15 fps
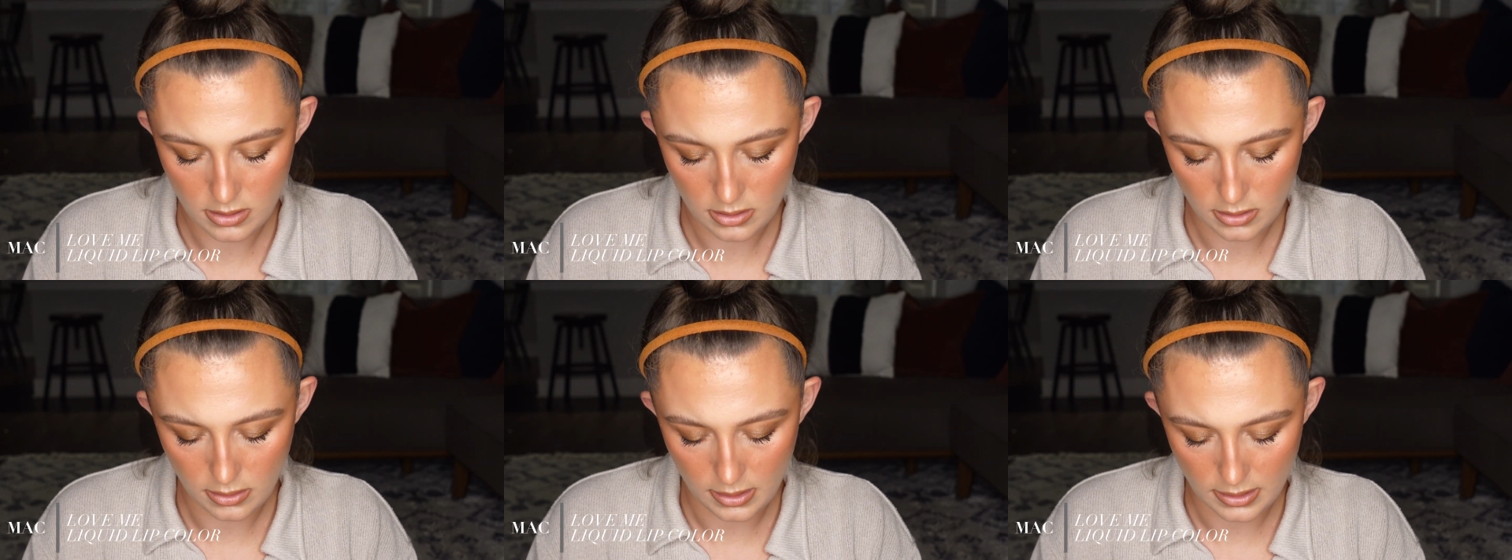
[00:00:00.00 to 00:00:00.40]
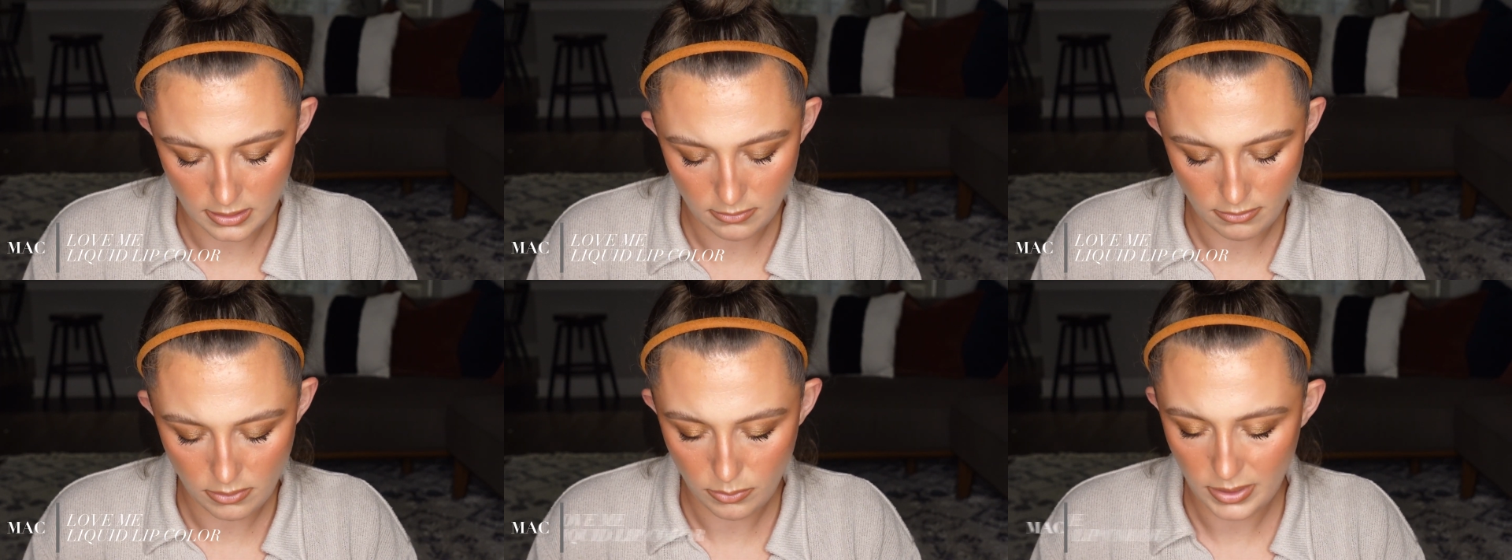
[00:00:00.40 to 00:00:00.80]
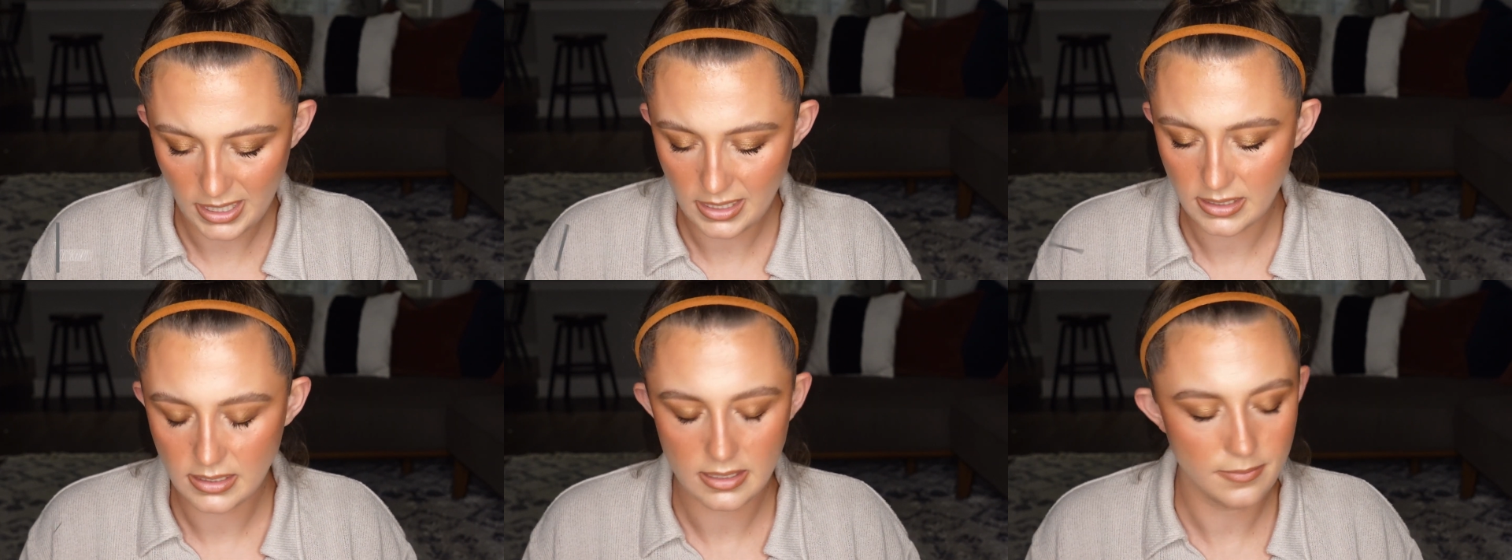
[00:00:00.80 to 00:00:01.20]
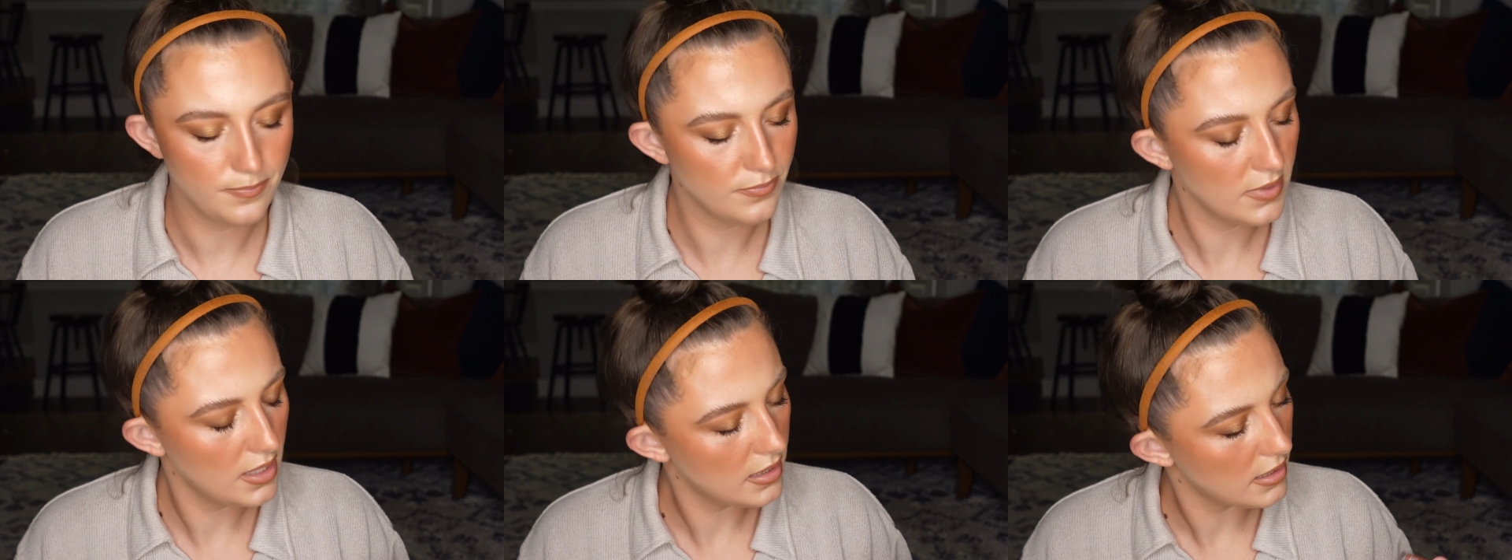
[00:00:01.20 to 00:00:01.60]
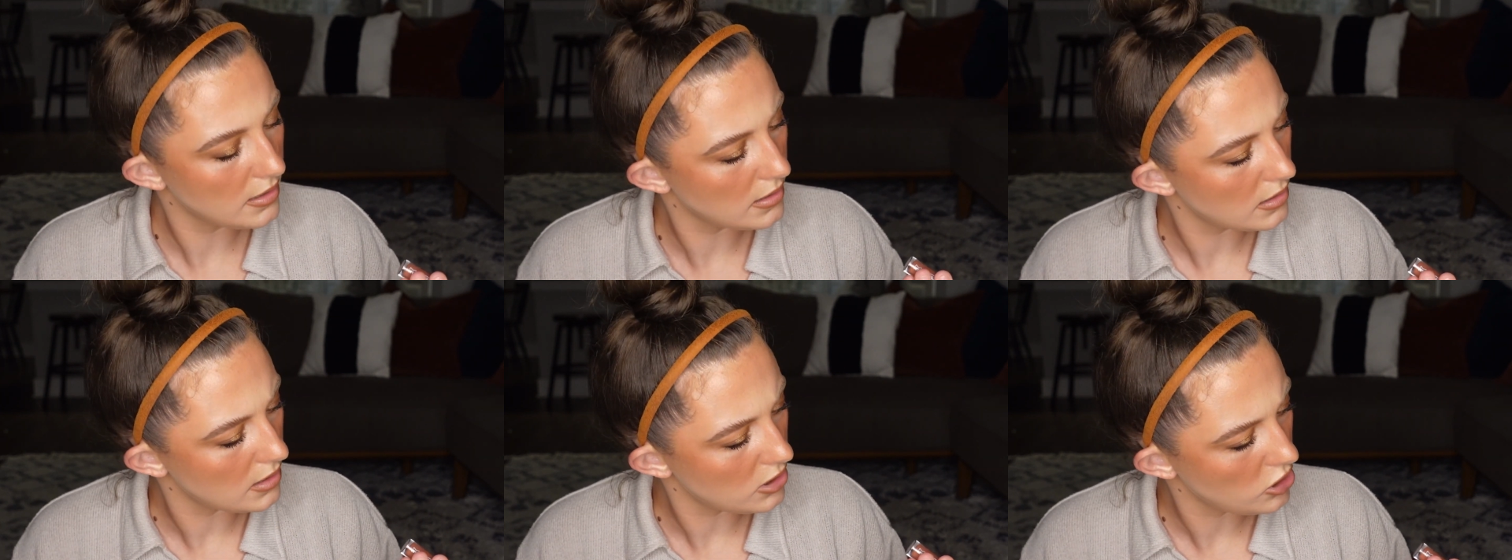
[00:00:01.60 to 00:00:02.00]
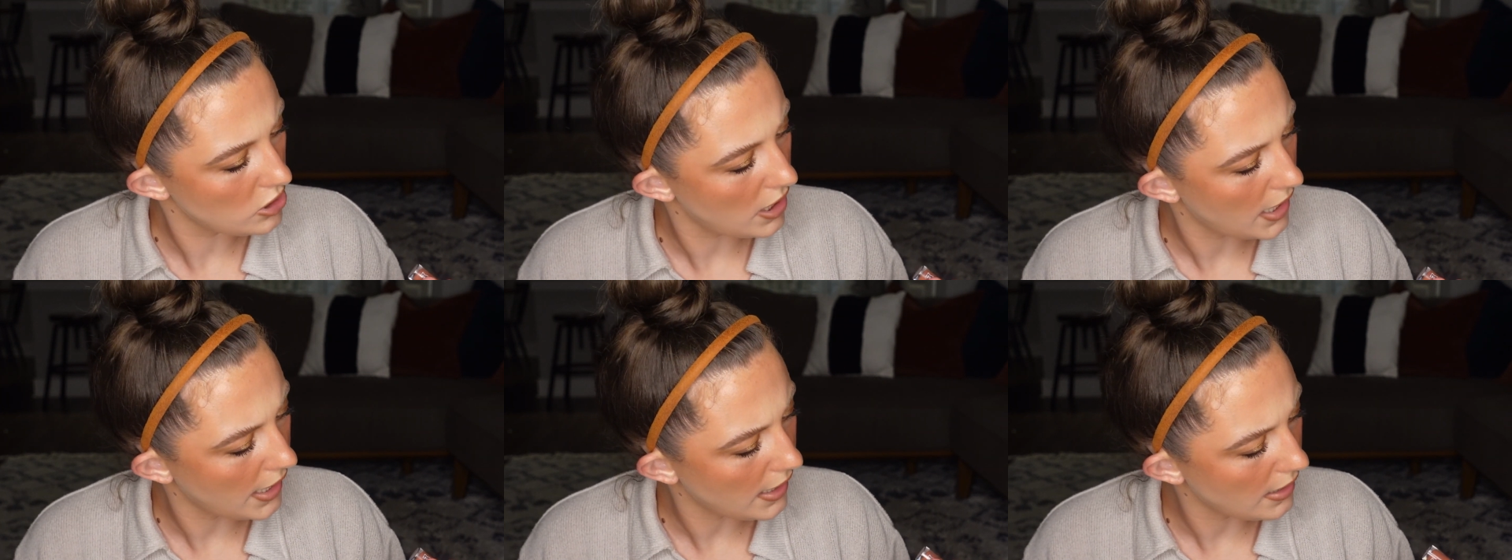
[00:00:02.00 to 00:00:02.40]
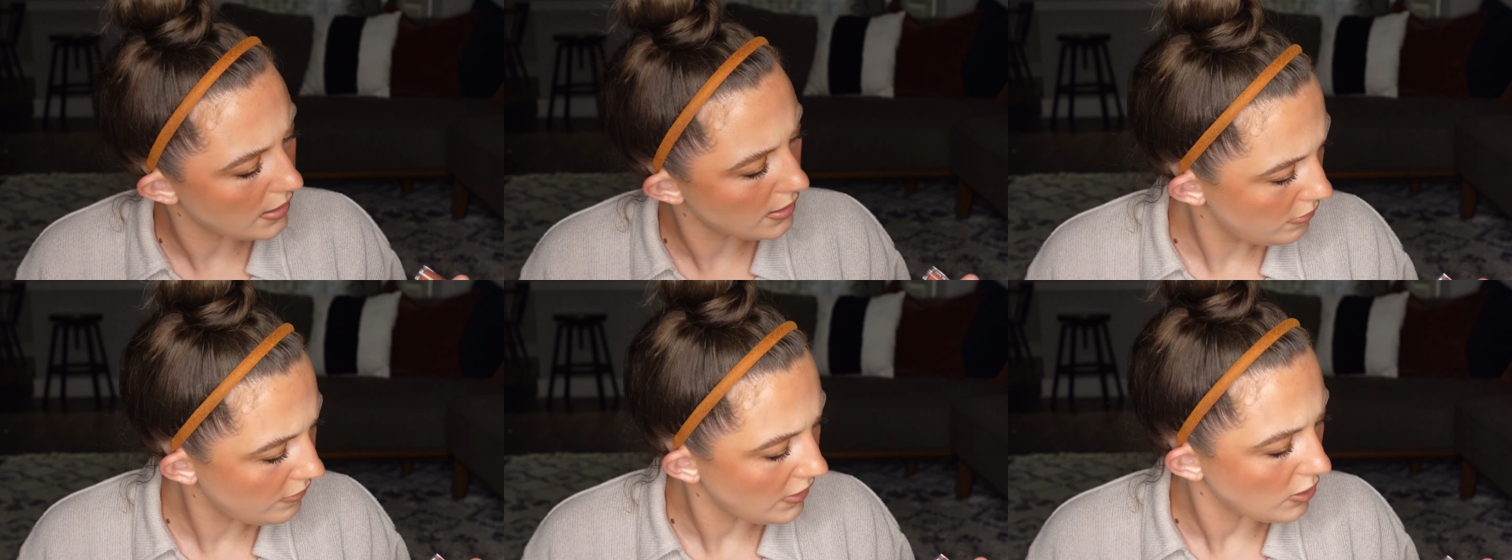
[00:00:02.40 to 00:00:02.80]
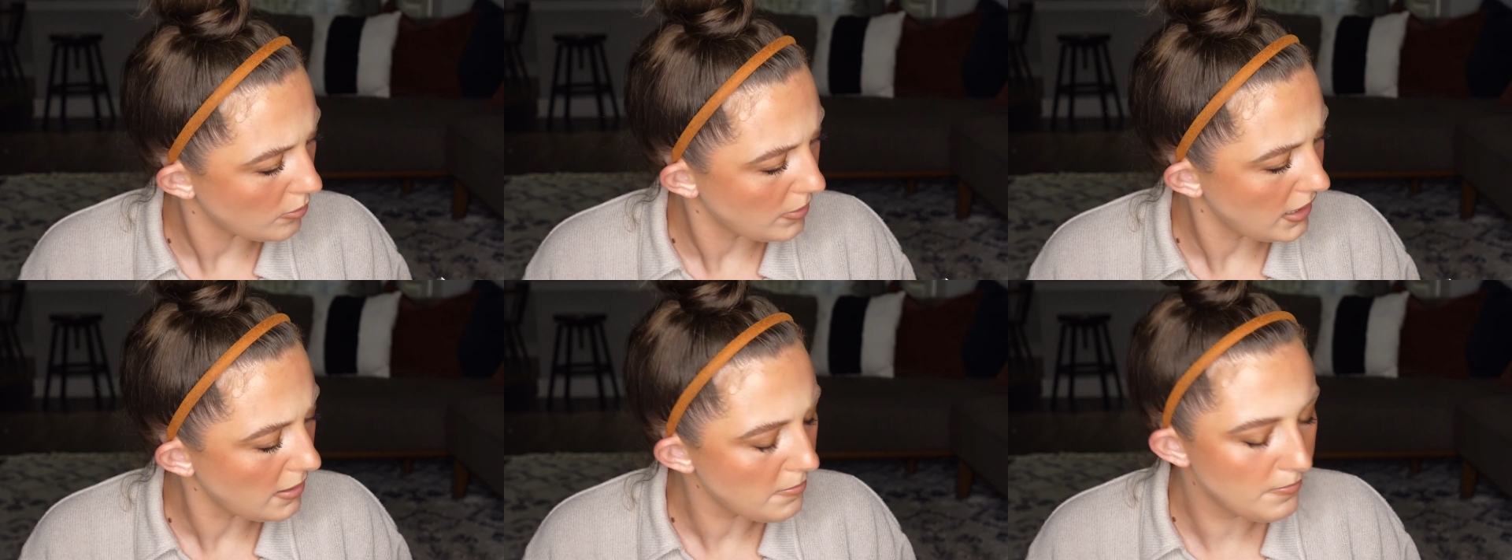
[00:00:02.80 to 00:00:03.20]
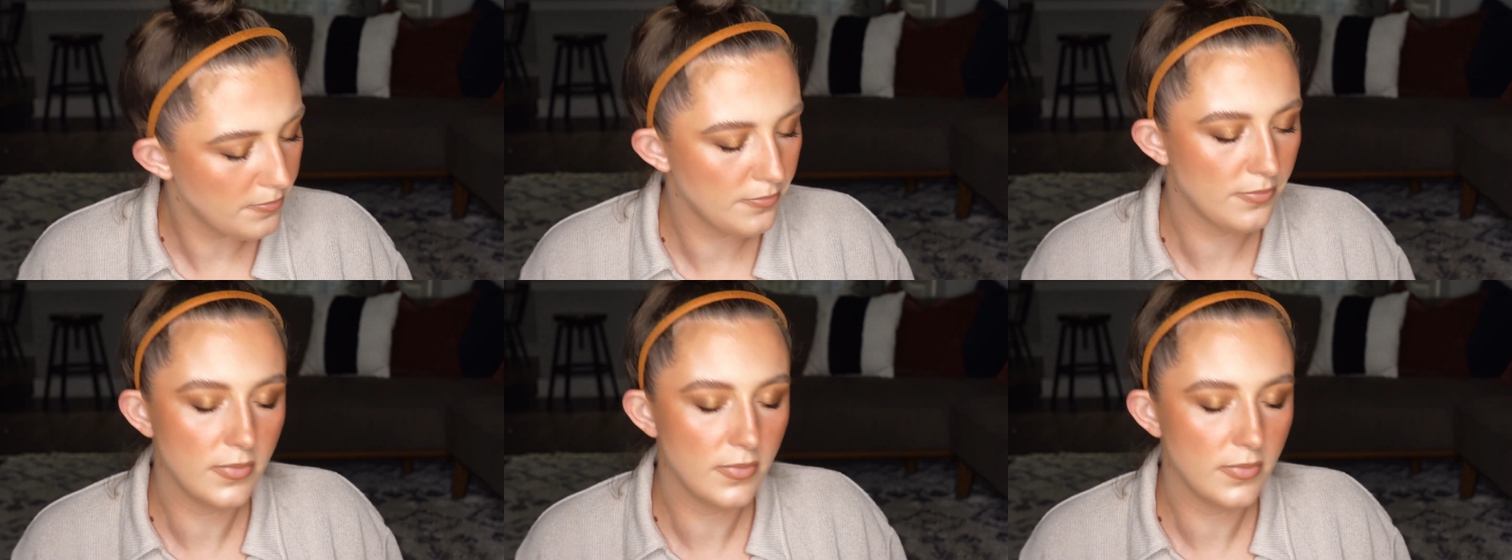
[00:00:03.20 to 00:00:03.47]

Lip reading: the last few weeks. This is the shade Feel Me,